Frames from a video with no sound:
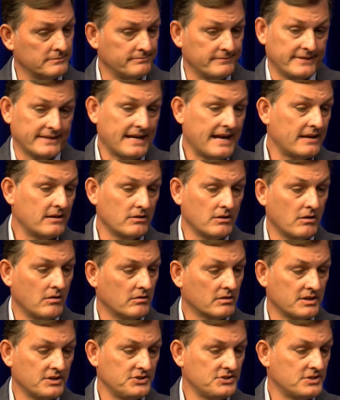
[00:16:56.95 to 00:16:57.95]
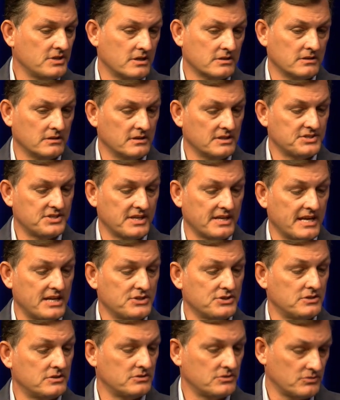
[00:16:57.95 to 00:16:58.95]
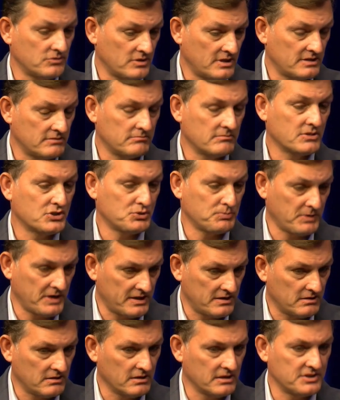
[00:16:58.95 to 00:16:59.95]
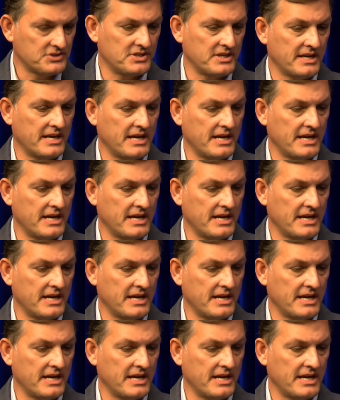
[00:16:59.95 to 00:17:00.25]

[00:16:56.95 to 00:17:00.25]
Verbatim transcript: I'm like, I don't know. Can you talk to the listing agent? Like I to the listing